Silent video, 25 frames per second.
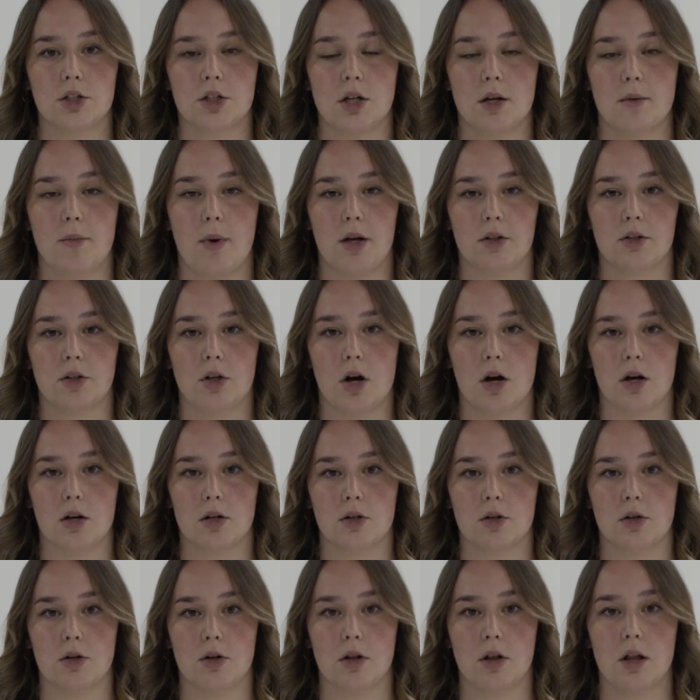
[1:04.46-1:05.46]
about the
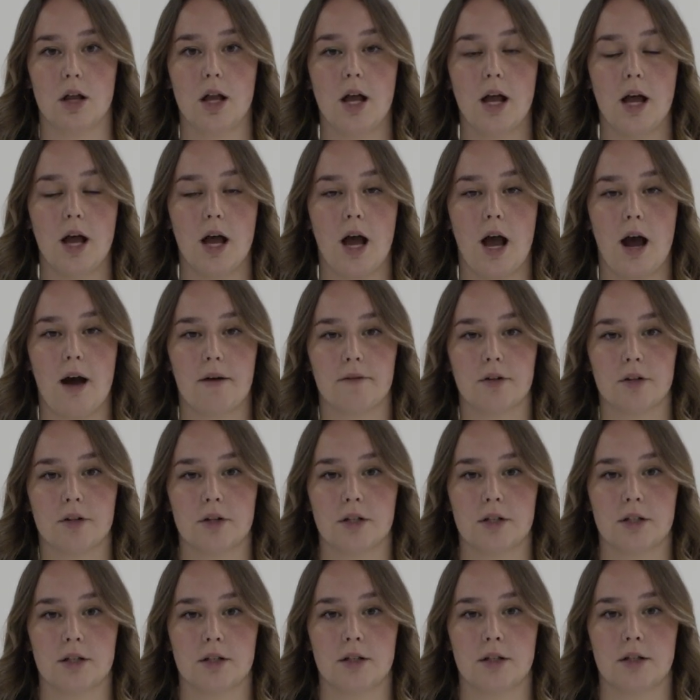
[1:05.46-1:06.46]
article. After
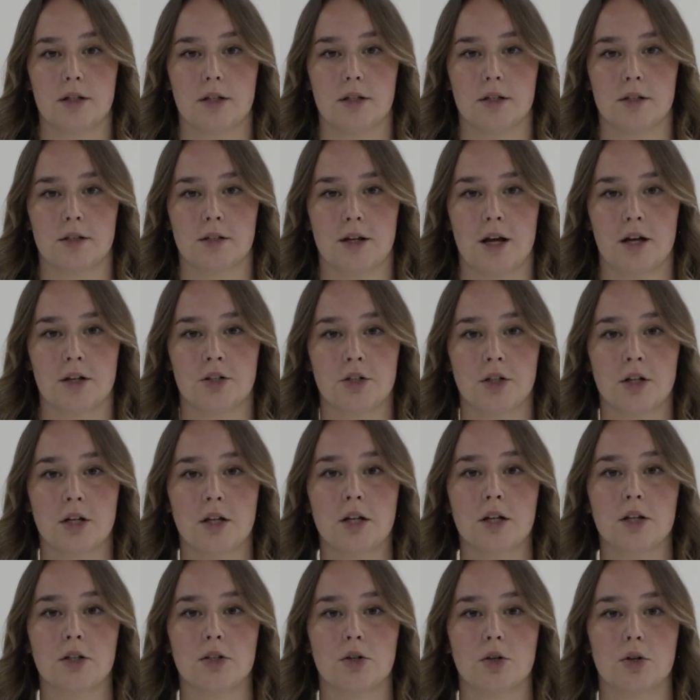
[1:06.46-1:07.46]
this
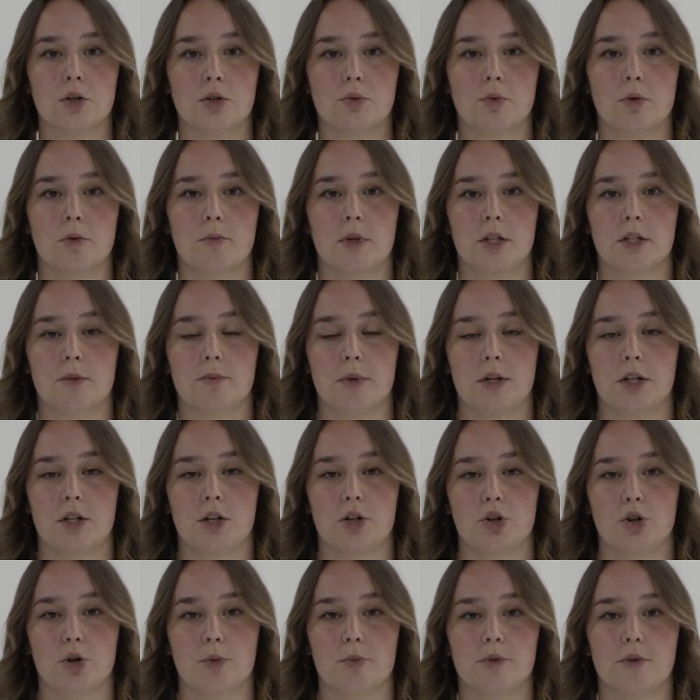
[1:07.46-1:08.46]
discussion, students will be split
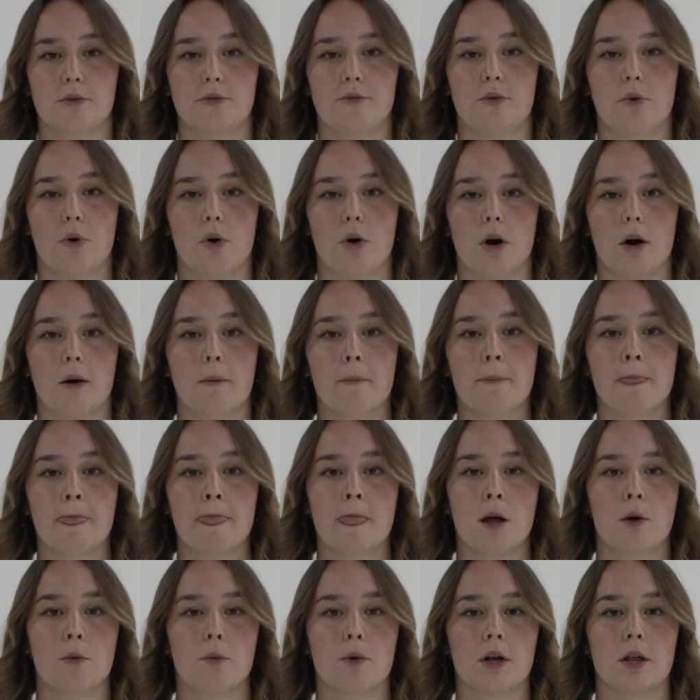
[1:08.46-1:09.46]
into groups of 4,
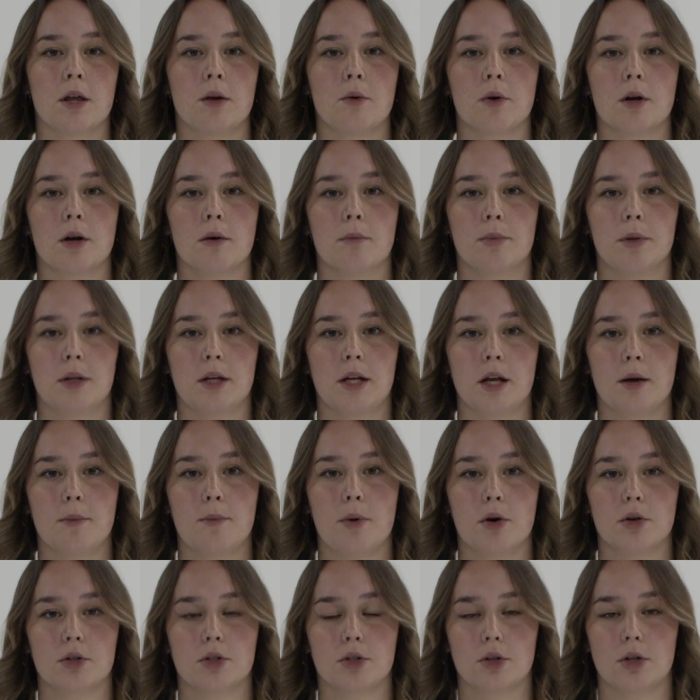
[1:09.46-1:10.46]
where they will complete a
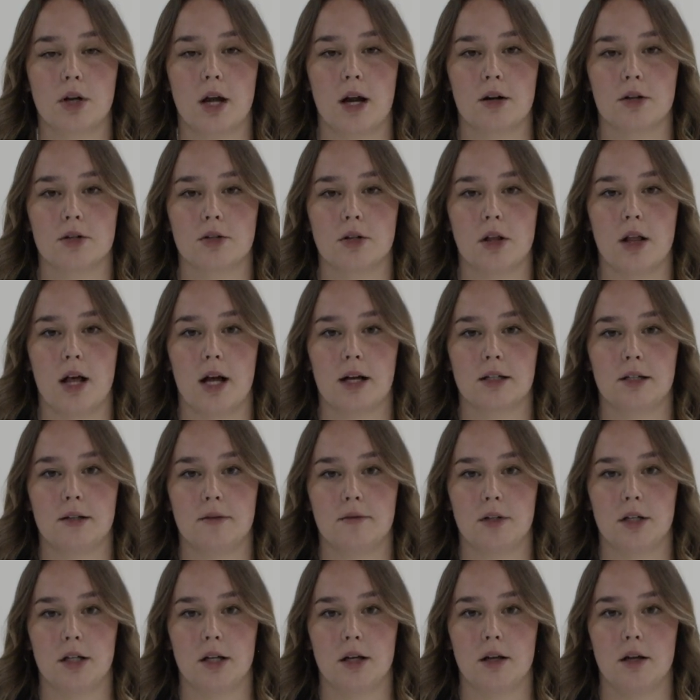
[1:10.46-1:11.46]
poster carousel
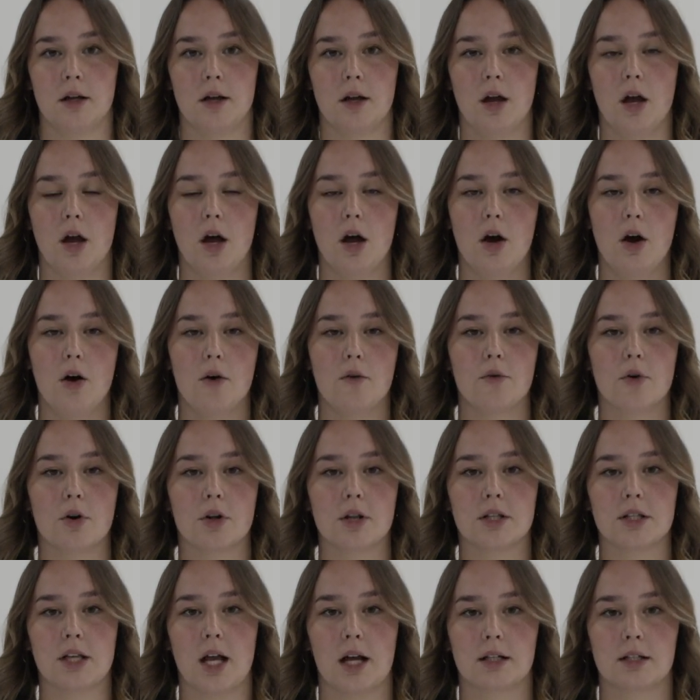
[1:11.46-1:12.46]
activity. For
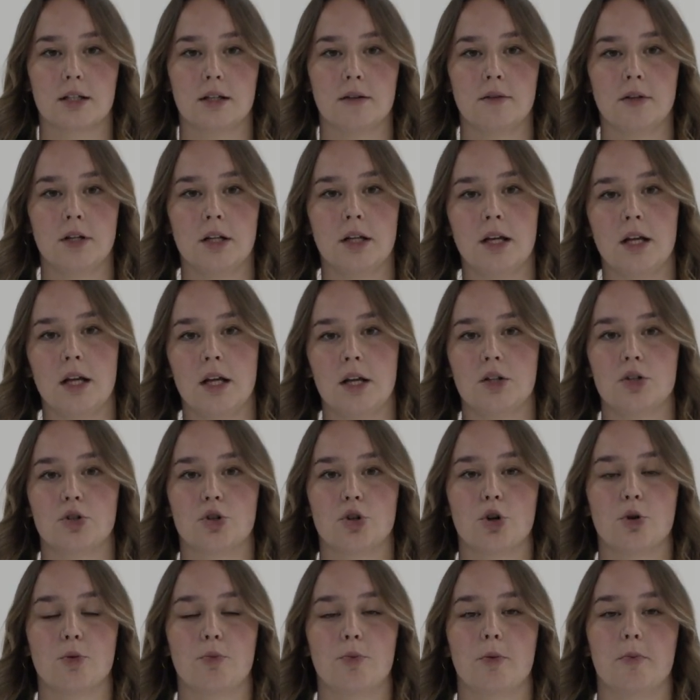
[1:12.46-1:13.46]
this activity, each
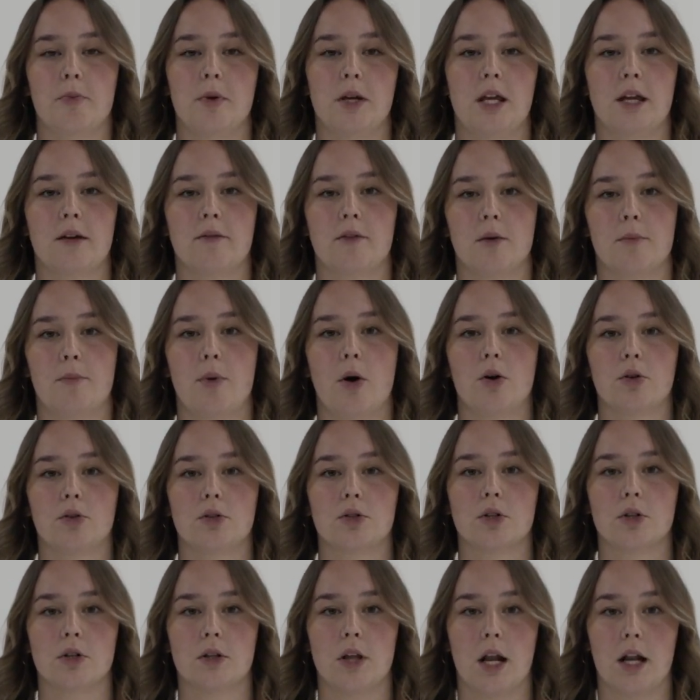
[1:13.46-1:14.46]
group will be given a
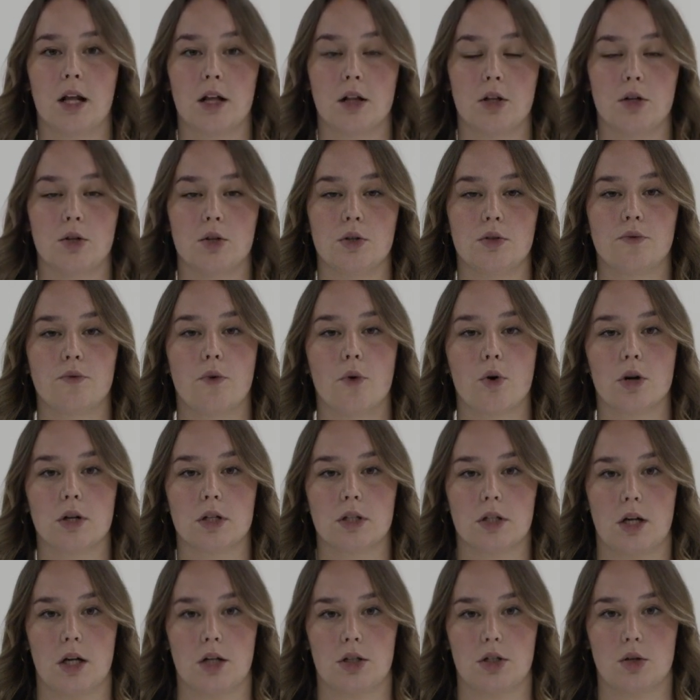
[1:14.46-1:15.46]
poster that includes 4
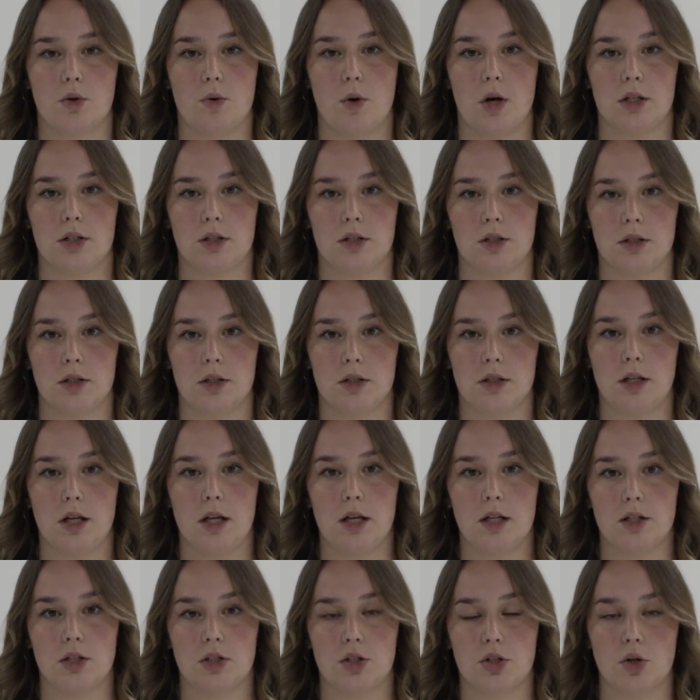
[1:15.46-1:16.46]
discussion questions.
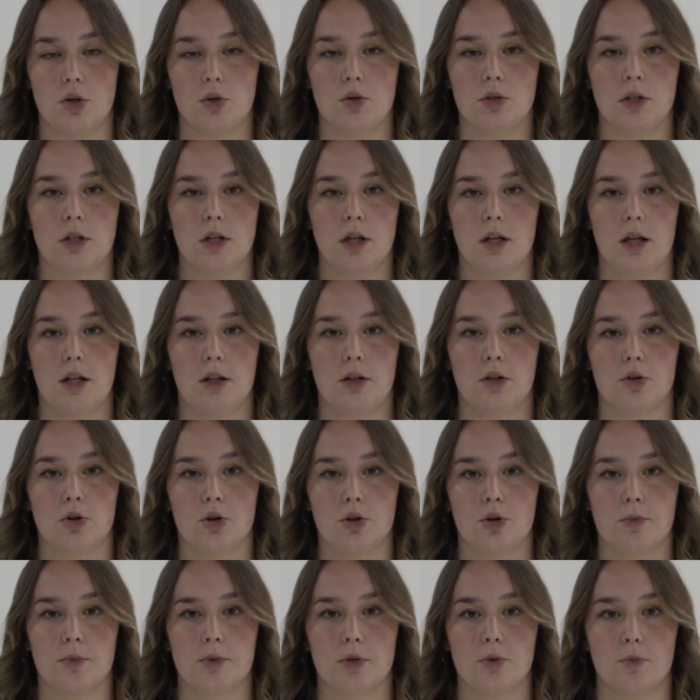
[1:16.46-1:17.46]
Each student in the
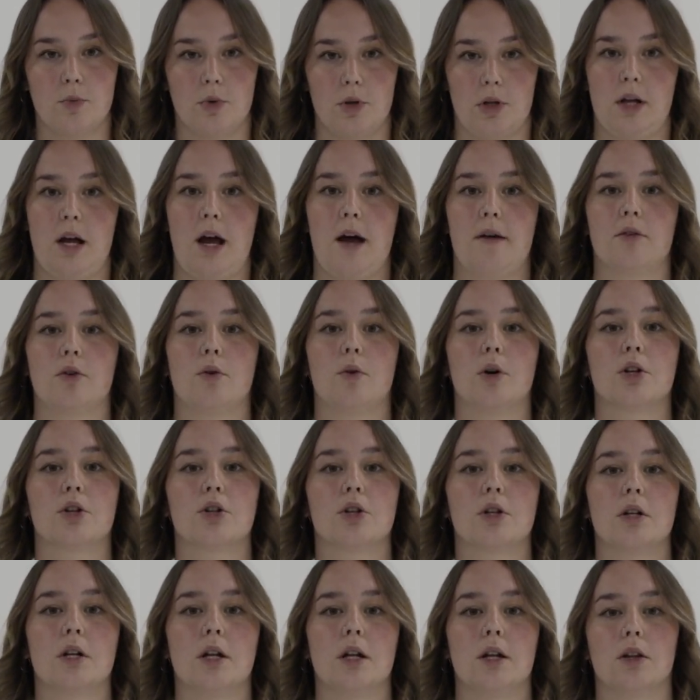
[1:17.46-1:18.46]
groups will have a
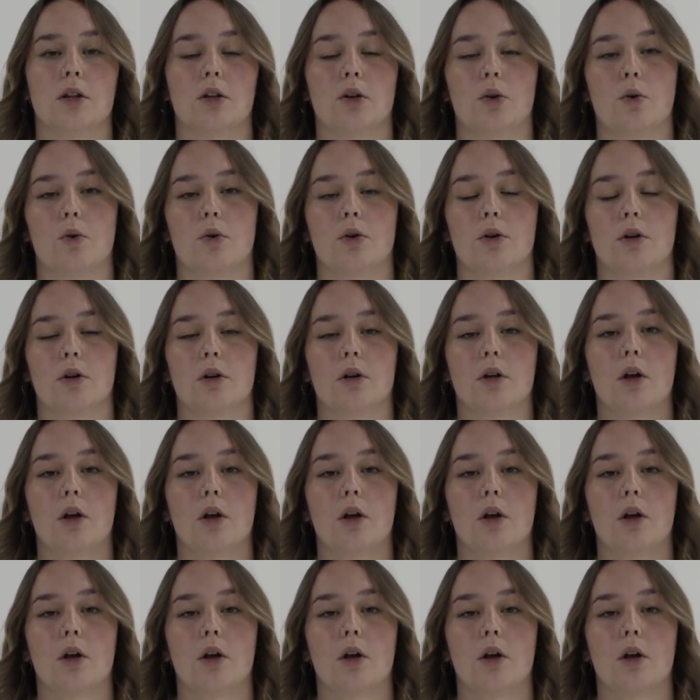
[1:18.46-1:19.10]
question in their corner.